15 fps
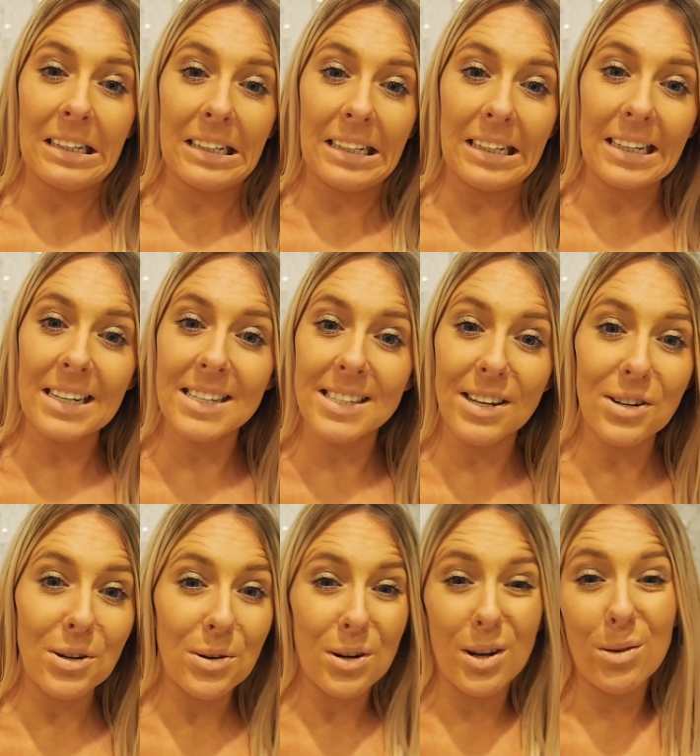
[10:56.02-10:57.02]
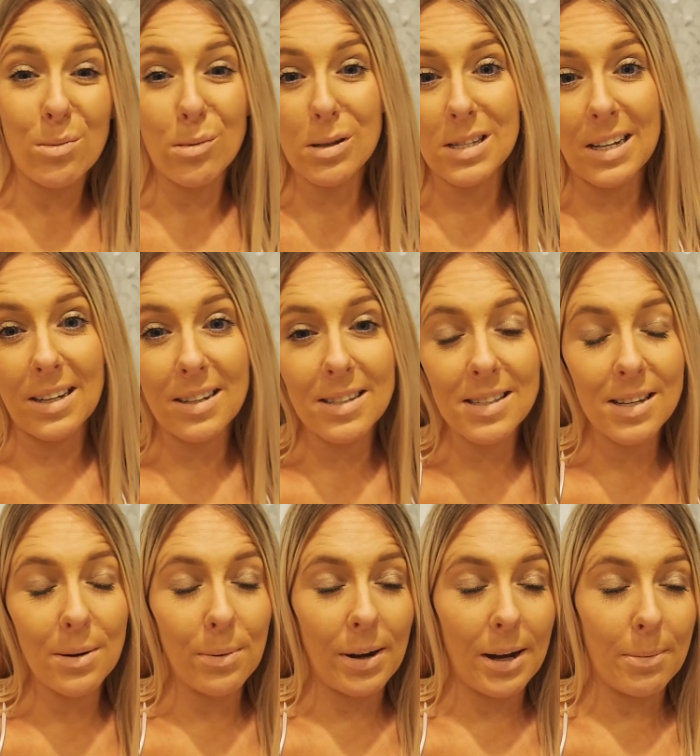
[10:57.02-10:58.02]
yes, I don't know, we'll see
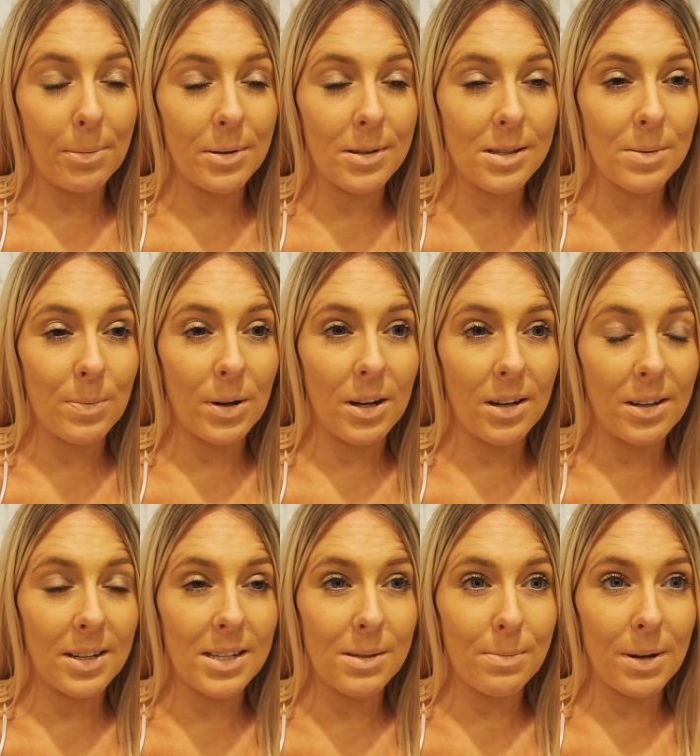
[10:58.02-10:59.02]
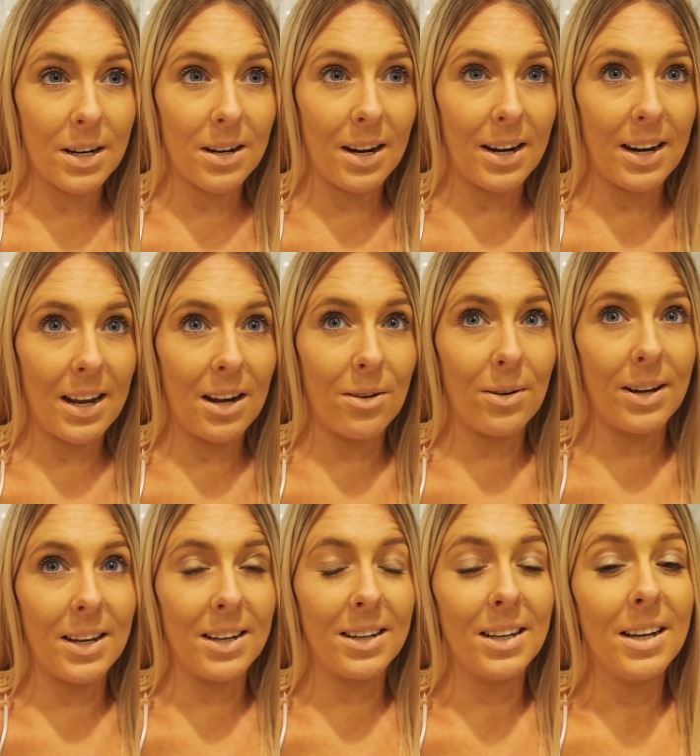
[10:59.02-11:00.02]
what happens. But it's midnight now,
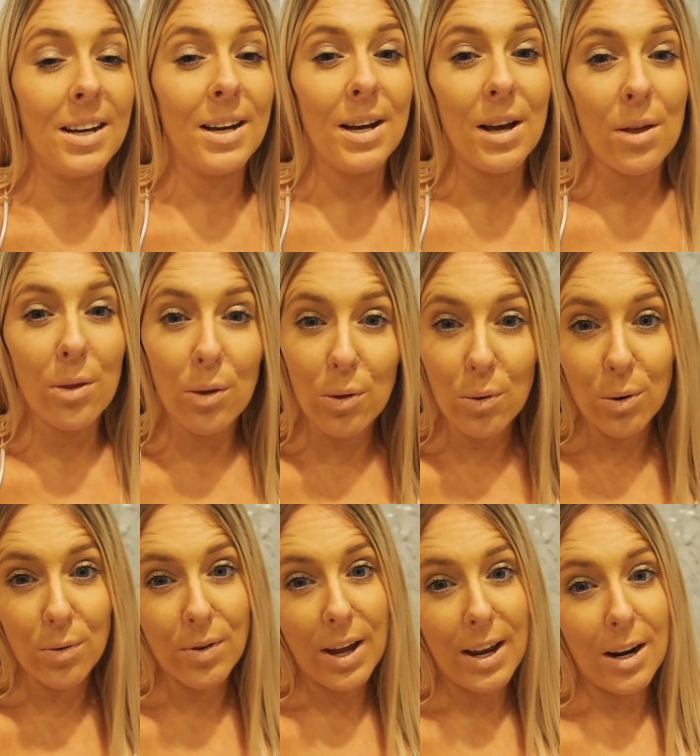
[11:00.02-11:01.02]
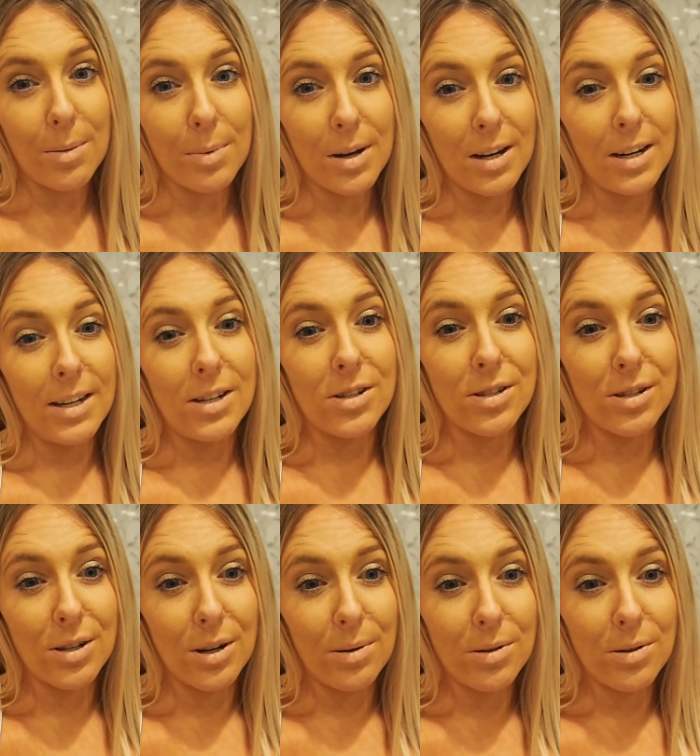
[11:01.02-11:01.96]
and the thought of getting up early just to go